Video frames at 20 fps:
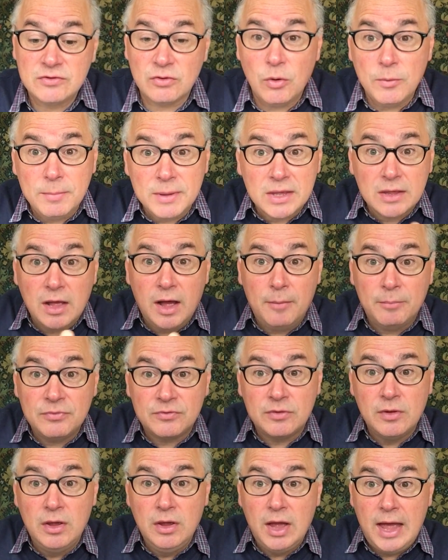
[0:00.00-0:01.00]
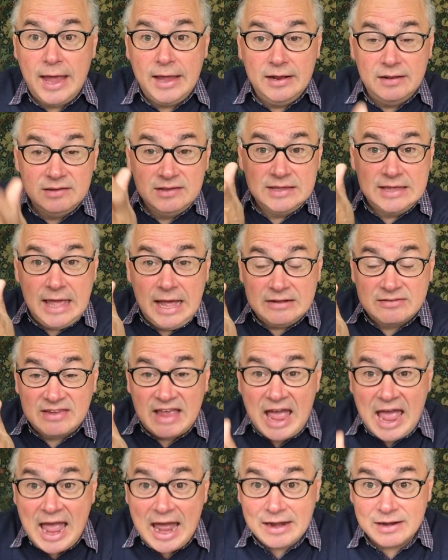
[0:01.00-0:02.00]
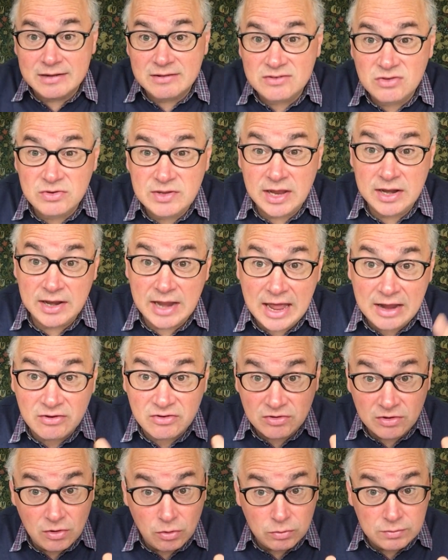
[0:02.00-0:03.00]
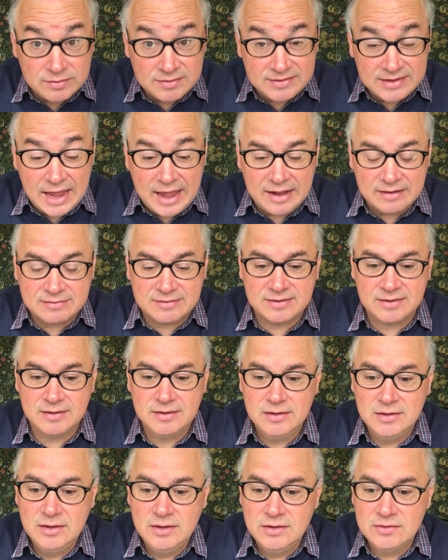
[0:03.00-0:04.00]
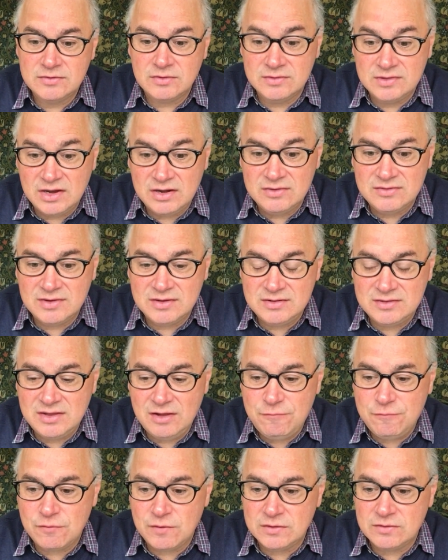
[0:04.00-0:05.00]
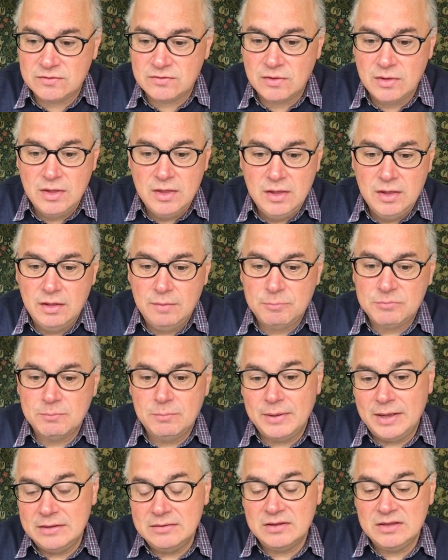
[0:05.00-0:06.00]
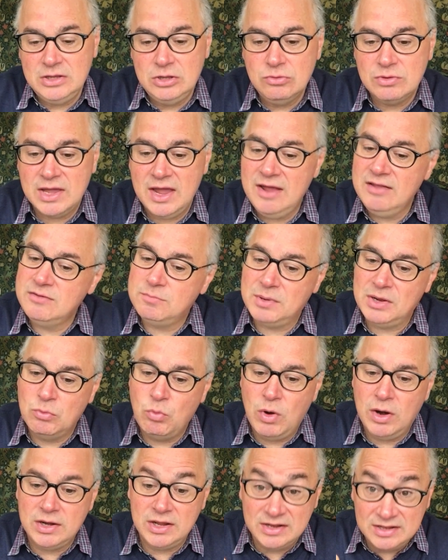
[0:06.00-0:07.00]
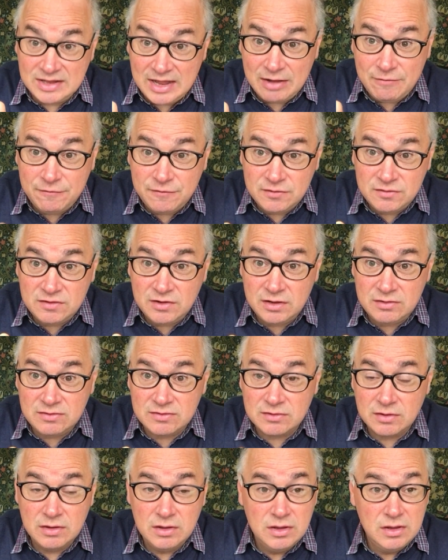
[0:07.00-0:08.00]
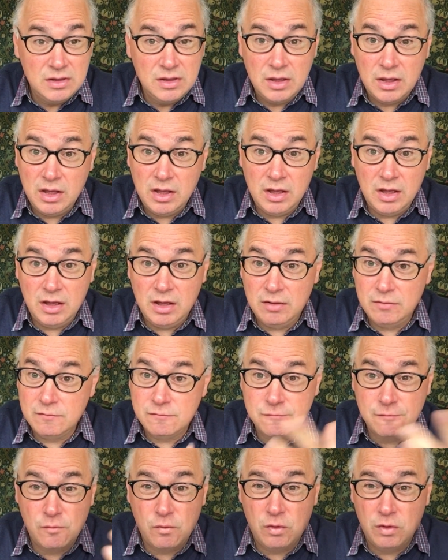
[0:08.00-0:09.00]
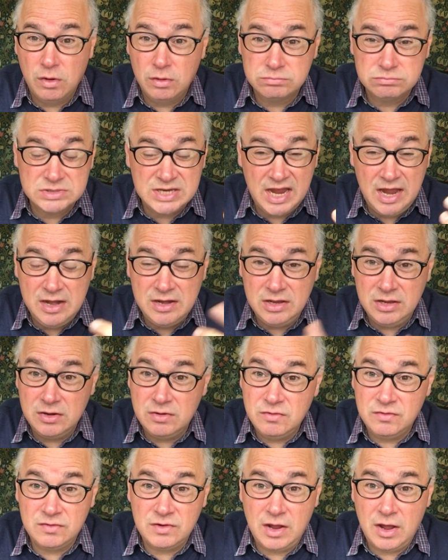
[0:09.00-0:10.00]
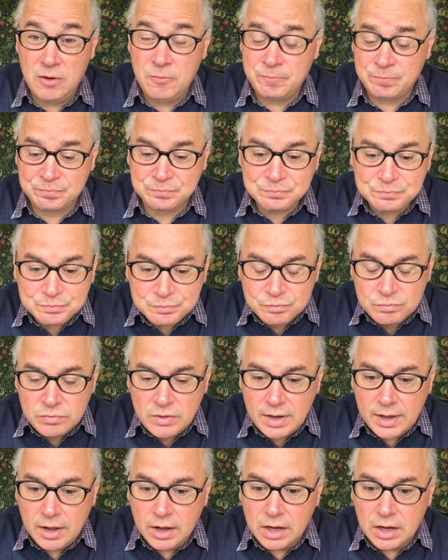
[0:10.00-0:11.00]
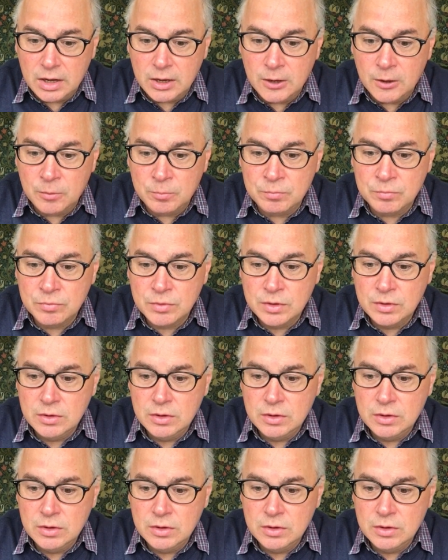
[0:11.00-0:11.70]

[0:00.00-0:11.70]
so it becomes, it gets added to the national debt. So there's a difference. But the U K has been running deficits uh, for ten years now. Um,